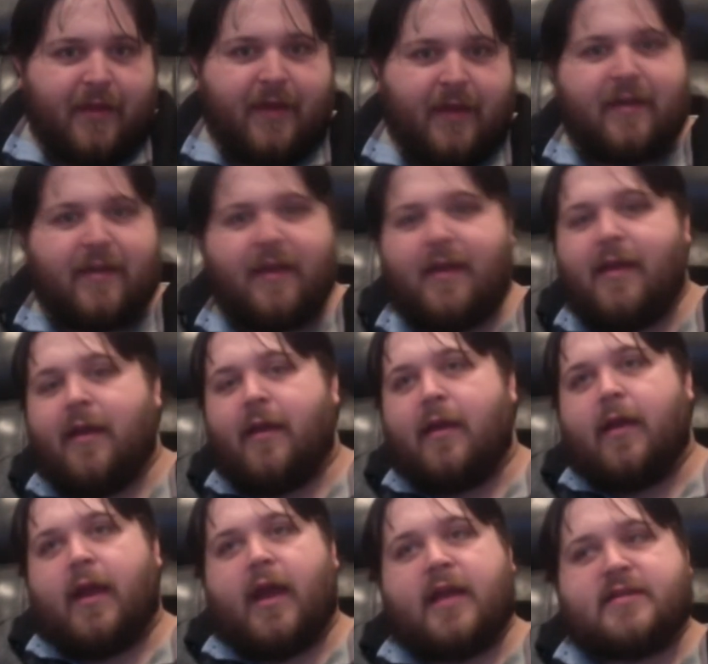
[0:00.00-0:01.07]
Like,
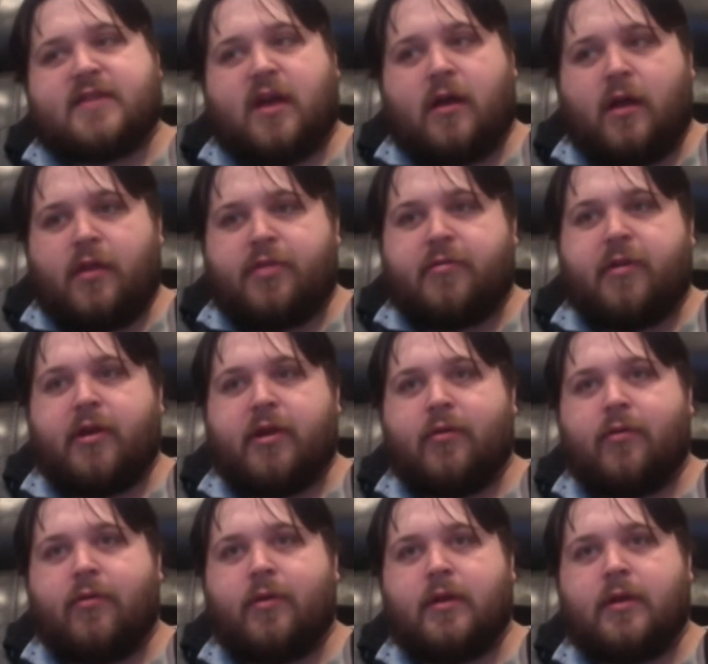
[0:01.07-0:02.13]
it's all
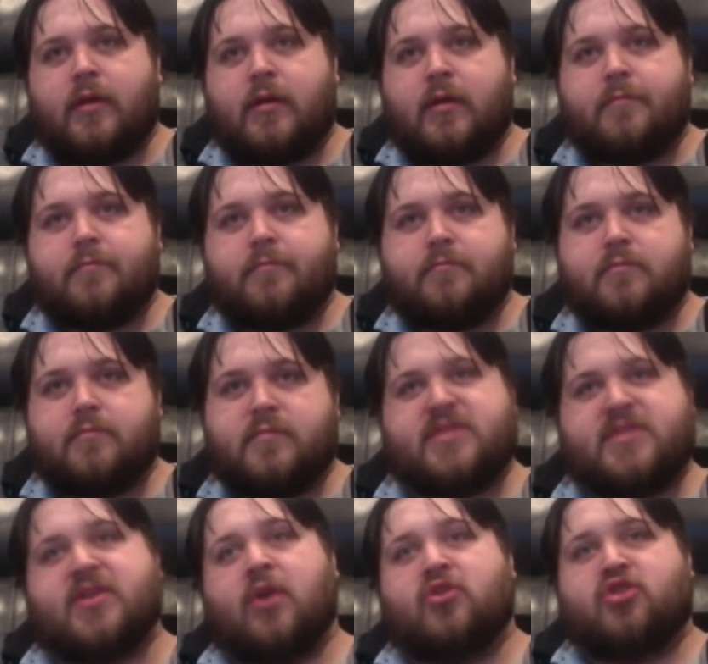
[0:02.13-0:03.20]
through
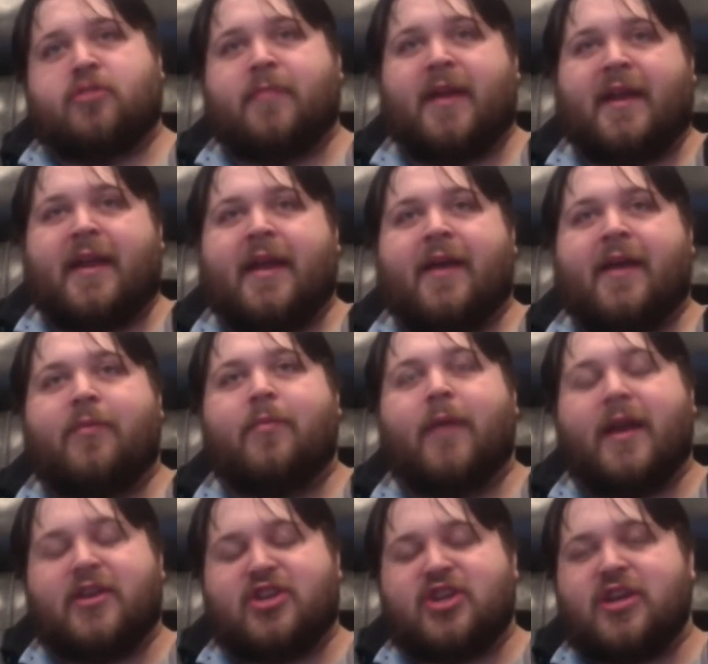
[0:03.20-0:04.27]
social media,
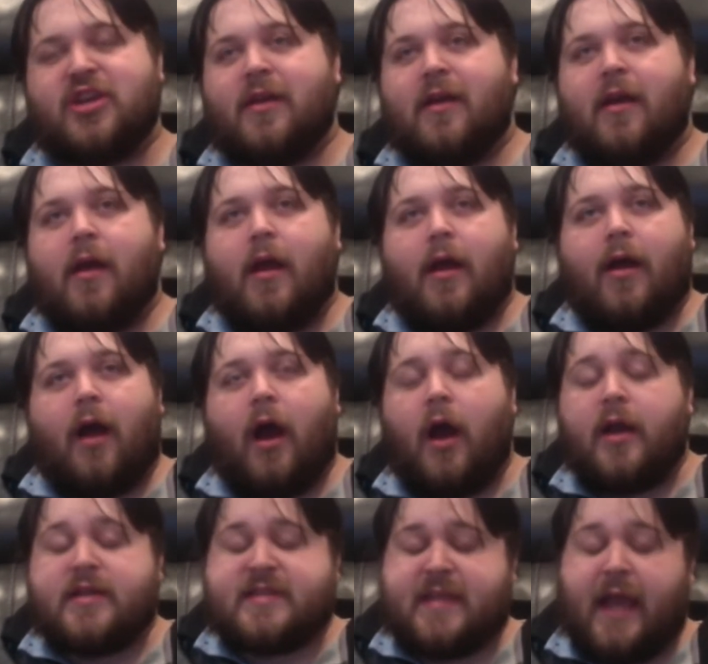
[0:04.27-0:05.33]
which
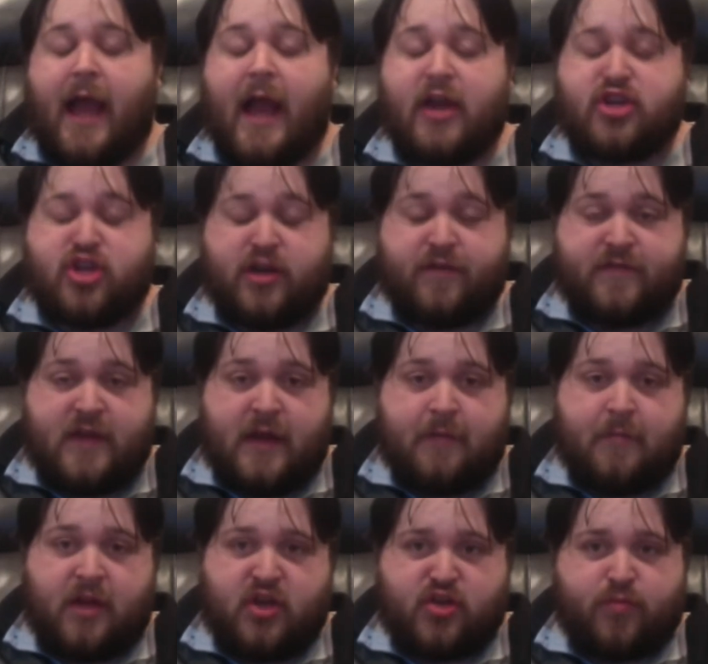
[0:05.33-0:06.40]
honestly I should have done
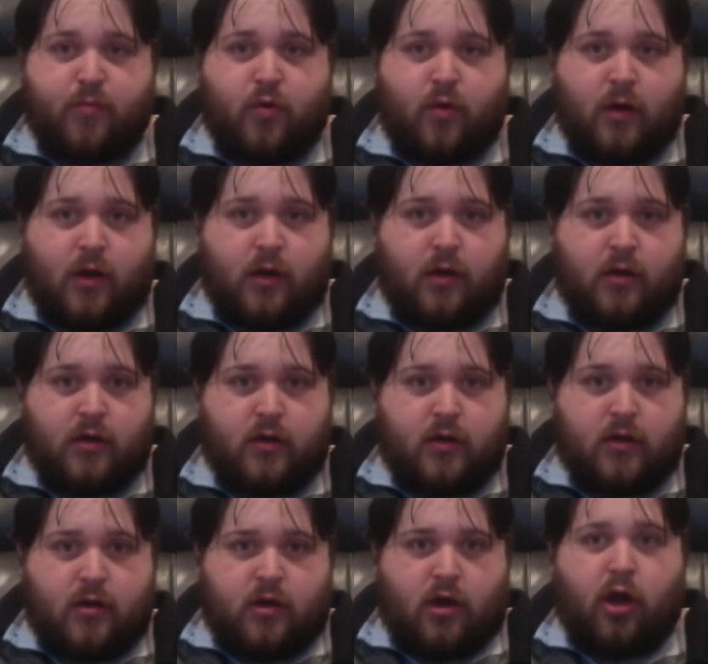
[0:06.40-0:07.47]
much more
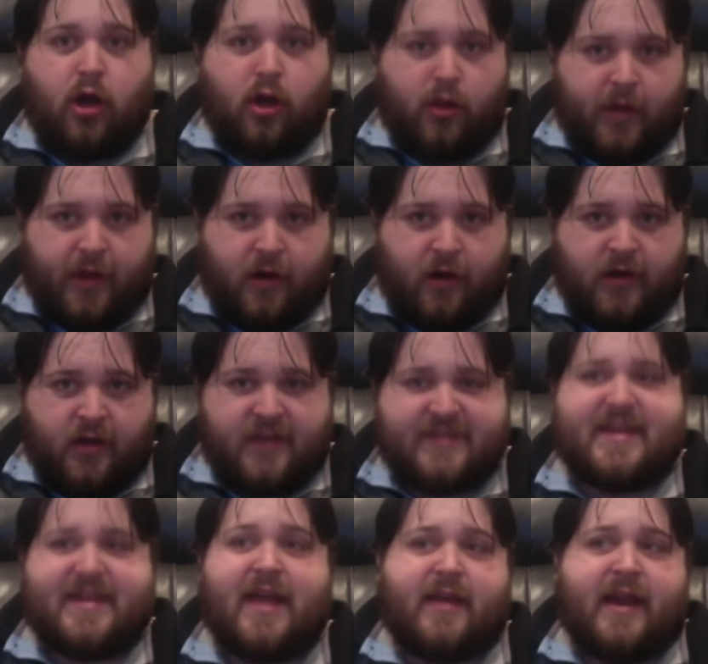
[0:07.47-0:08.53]
earlier, because now
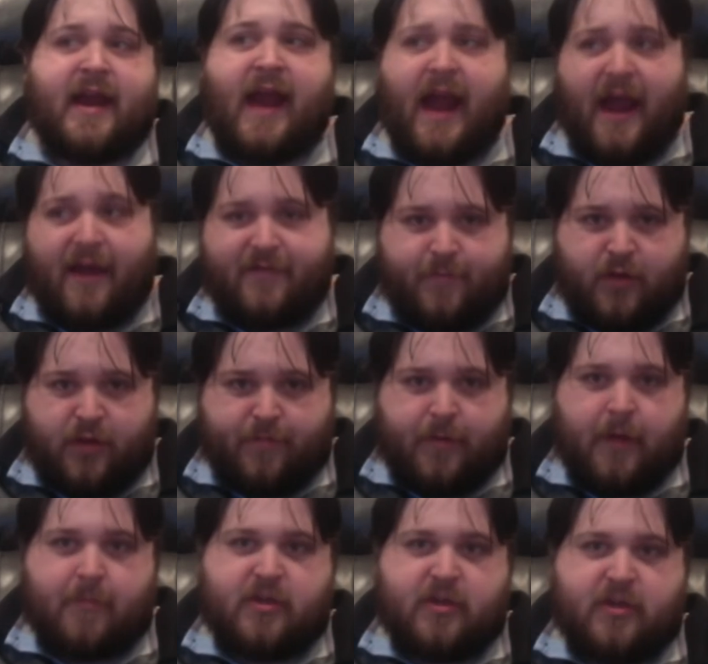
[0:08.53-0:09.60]
that I have the book
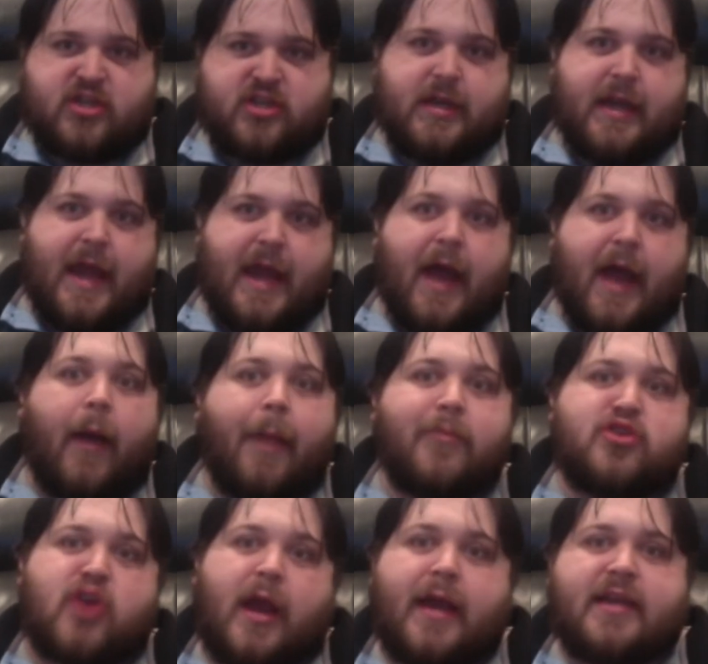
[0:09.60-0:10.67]
published, now
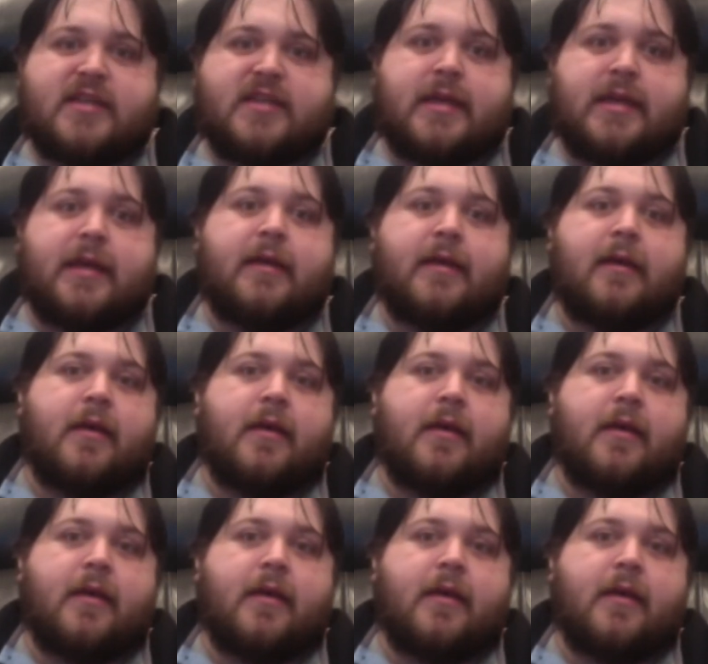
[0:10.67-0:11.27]
I'm trying to